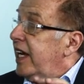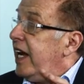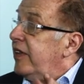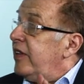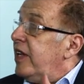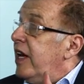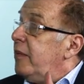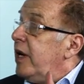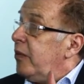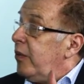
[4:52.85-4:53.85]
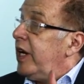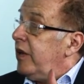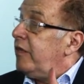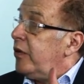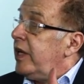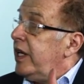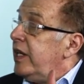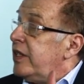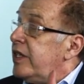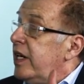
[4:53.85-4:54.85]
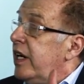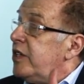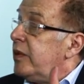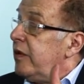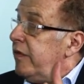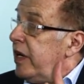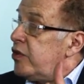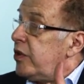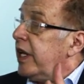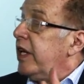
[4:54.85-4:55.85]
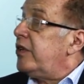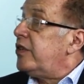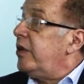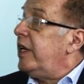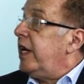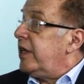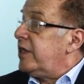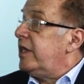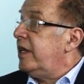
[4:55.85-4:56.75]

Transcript: And about one in four kids, the eyes will eventually turn out.